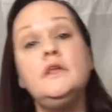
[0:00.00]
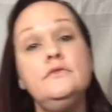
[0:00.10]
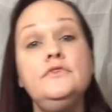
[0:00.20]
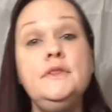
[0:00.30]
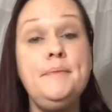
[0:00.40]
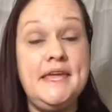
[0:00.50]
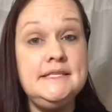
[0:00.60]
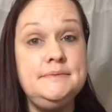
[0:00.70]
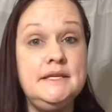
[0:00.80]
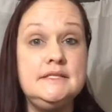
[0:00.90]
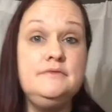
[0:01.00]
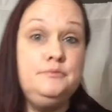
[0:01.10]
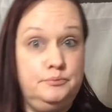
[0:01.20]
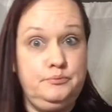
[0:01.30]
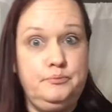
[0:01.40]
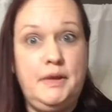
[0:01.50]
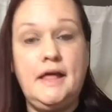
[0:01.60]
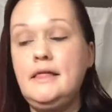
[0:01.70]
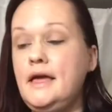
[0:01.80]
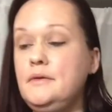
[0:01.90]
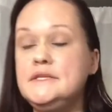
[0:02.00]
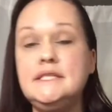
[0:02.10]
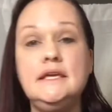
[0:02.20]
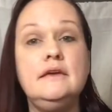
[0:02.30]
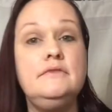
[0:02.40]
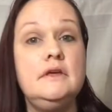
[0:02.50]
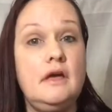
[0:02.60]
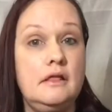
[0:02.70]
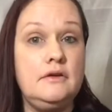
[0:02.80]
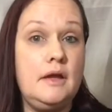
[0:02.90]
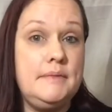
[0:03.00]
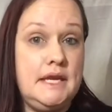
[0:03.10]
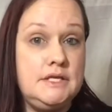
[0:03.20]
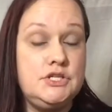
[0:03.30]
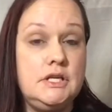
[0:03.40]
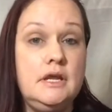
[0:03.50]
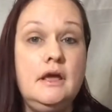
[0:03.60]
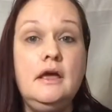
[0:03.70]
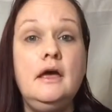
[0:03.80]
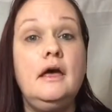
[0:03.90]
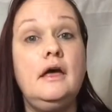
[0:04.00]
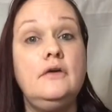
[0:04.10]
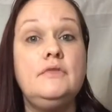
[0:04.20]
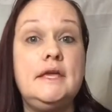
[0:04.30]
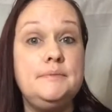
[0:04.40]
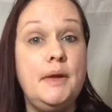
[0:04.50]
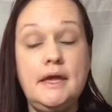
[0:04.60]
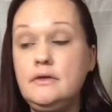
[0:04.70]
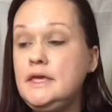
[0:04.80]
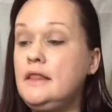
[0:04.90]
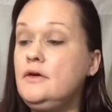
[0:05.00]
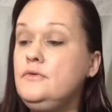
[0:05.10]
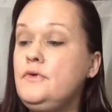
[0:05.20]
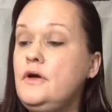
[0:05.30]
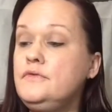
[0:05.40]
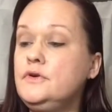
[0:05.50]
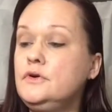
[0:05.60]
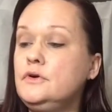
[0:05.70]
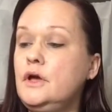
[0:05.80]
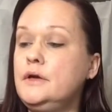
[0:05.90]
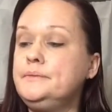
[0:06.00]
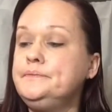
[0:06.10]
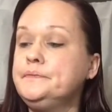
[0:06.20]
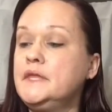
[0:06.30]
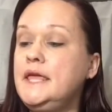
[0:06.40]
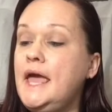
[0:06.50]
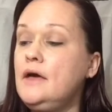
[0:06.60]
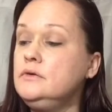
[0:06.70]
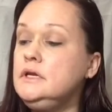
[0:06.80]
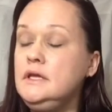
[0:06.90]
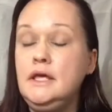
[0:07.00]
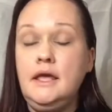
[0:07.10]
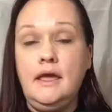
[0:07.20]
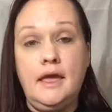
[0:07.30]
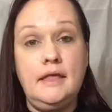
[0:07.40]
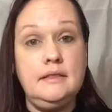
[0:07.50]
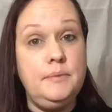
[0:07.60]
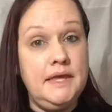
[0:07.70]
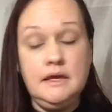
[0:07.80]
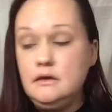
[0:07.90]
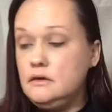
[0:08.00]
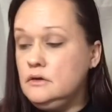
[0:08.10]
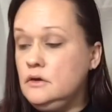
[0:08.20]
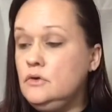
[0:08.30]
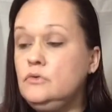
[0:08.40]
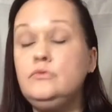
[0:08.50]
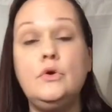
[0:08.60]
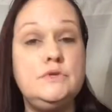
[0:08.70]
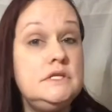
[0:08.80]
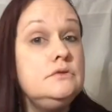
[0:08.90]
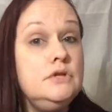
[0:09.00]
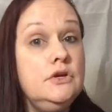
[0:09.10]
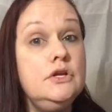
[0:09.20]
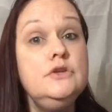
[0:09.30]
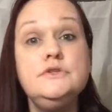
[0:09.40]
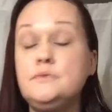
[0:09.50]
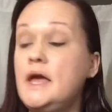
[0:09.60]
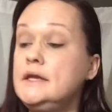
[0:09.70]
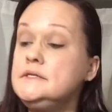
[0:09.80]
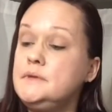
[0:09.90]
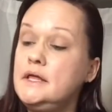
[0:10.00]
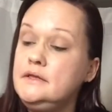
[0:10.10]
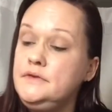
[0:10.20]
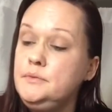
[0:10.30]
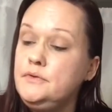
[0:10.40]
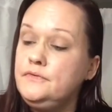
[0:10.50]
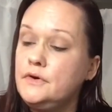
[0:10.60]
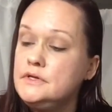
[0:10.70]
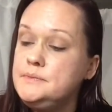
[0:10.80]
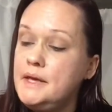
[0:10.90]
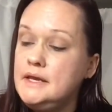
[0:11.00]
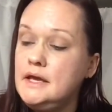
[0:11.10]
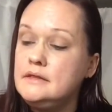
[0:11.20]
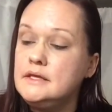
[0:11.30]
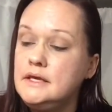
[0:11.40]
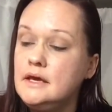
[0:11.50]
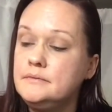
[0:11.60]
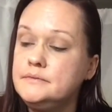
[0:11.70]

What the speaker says: For the base, because of Belle, I always think of the color combination of like pale yellow of her gown and the pink roses, or you could use red as well if you prefer, depending on the